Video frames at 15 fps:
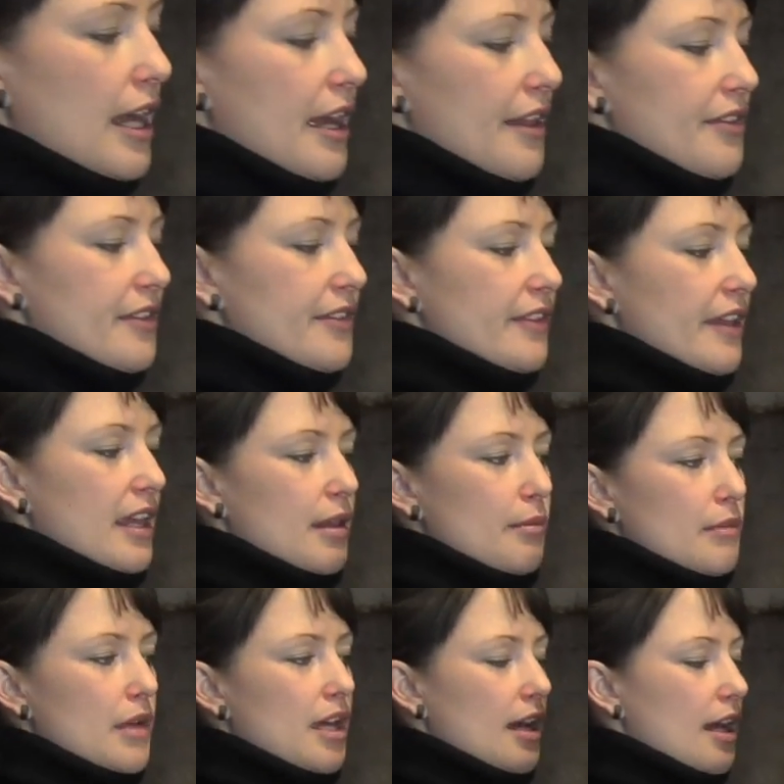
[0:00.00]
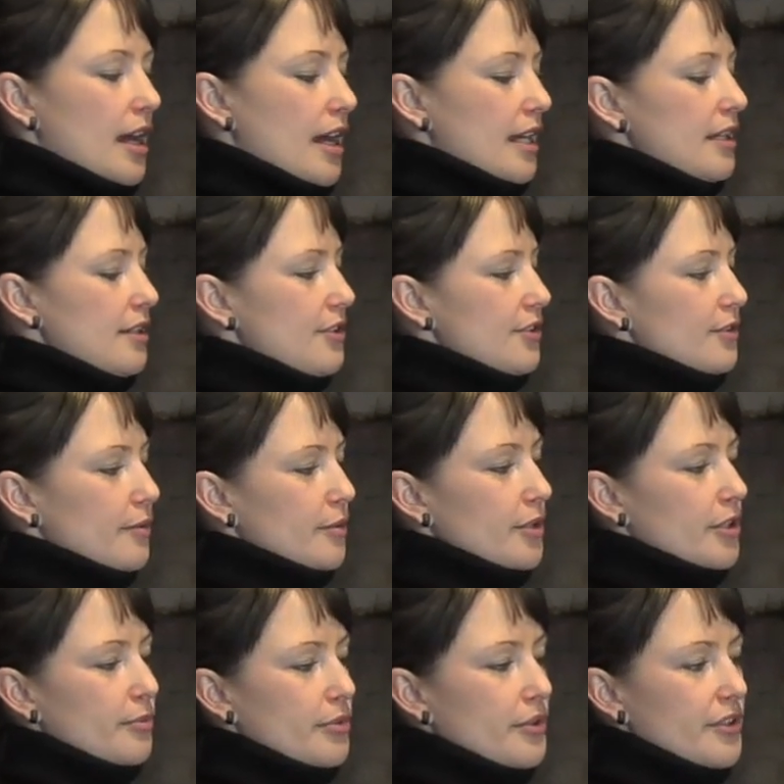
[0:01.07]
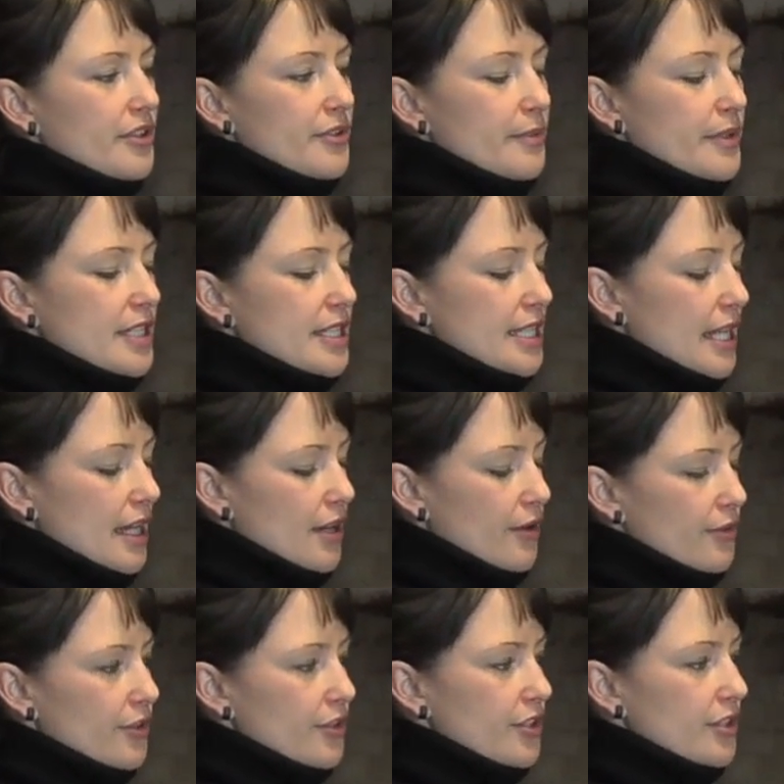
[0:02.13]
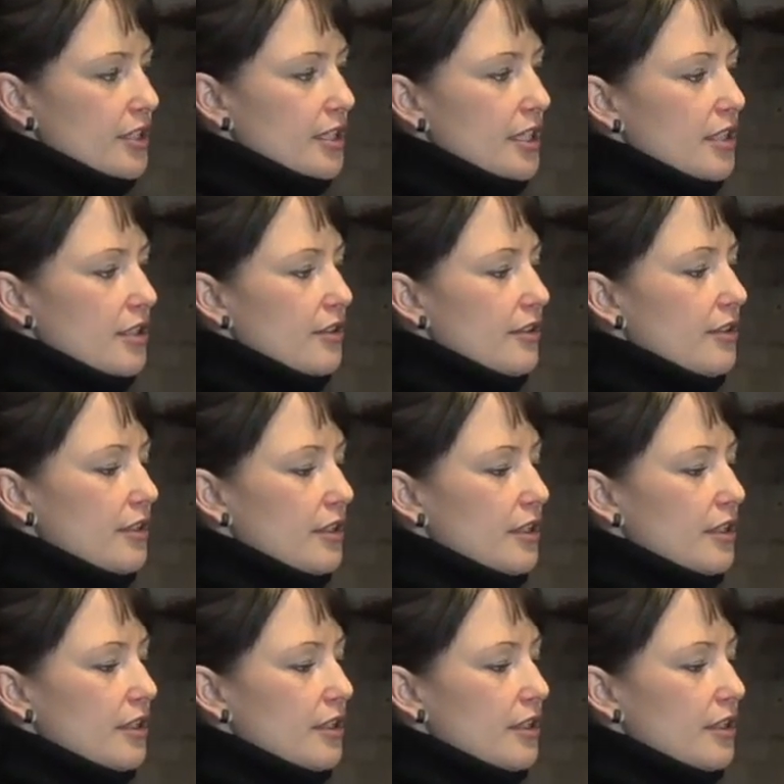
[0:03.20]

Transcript: at the same height, so I'm going to pull this one down just a little.